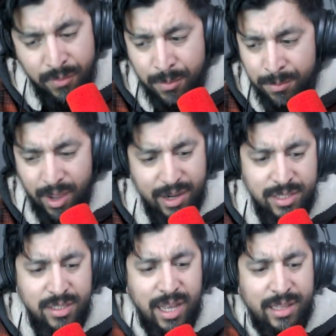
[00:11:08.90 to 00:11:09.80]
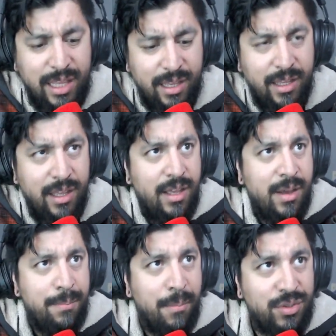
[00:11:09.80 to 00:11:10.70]
be honest, I think
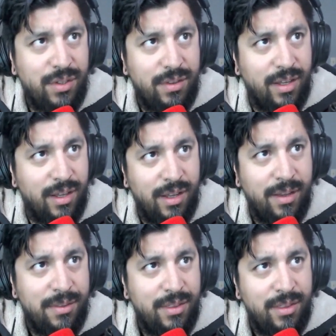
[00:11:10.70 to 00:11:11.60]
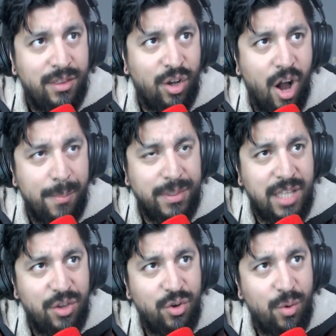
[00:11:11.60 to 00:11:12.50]
most of the combos that
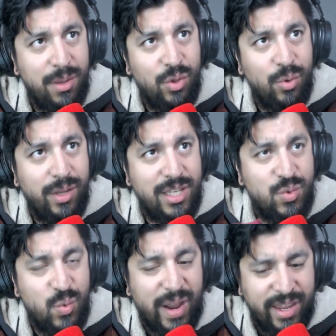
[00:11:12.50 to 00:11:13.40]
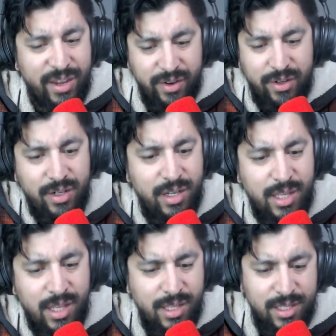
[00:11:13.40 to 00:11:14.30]
you normally do is right here.
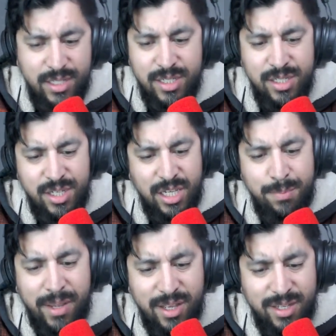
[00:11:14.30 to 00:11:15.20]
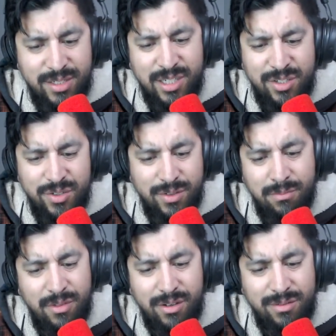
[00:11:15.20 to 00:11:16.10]
This is just because, just to,
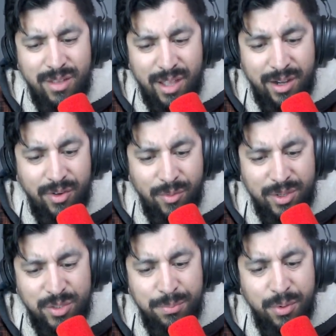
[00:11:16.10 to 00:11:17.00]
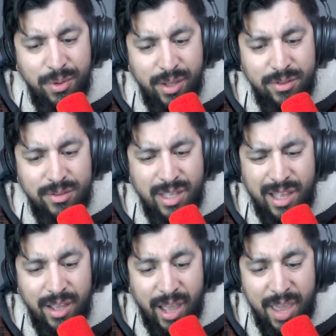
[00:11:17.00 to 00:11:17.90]
you know, I didn't know what to put else.
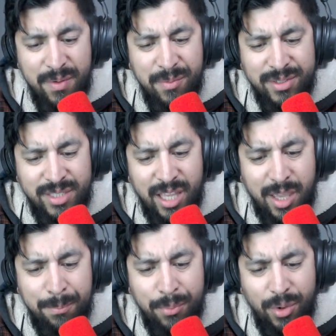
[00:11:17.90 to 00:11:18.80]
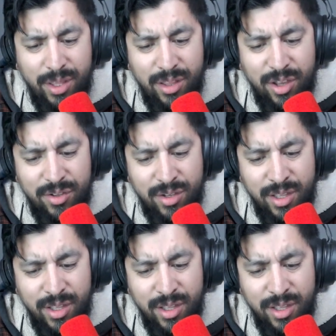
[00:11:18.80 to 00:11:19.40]
I even was thinking putting the other